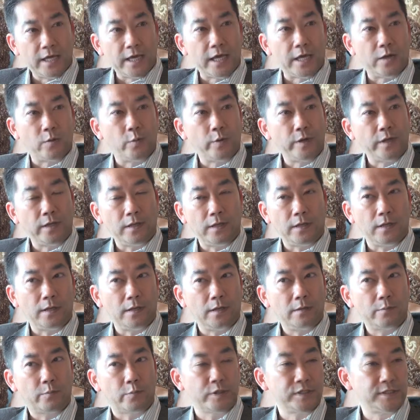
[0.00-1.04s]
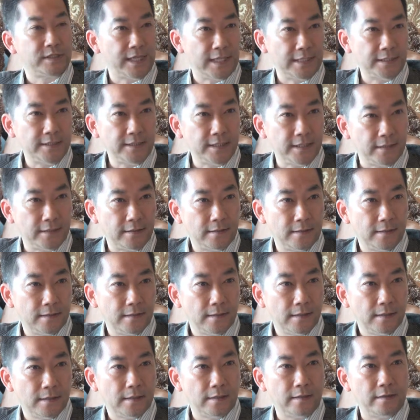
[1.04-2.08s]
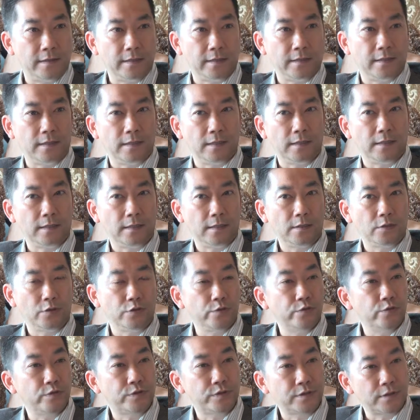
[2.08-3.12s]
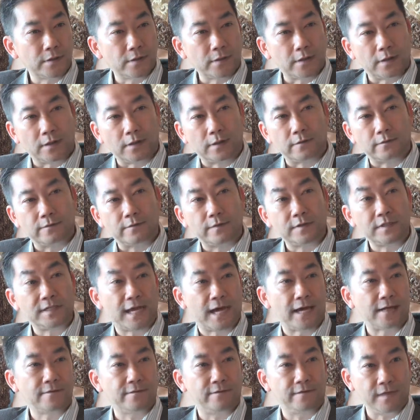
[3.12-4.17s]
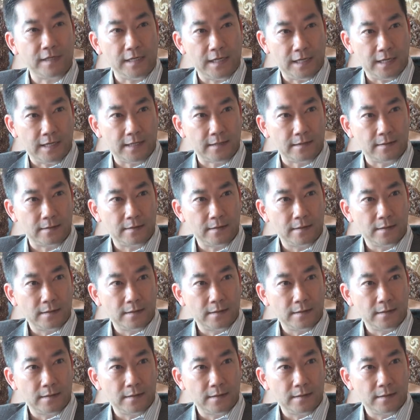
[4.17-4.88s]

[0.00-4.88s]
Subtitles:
and we presented the news of dotVN